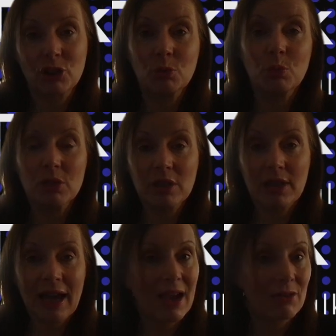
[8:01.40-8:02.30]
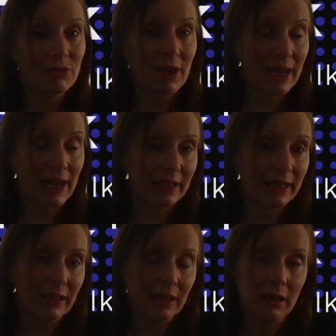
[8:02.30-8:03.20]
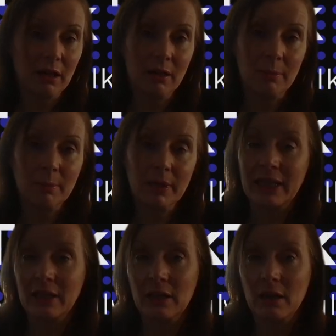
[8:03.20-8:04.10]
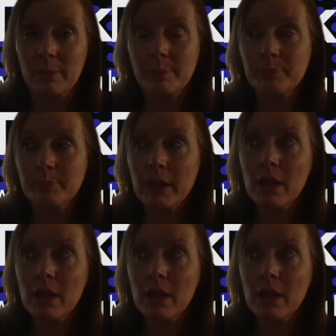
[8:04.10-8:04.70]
year you wouldn't have any income,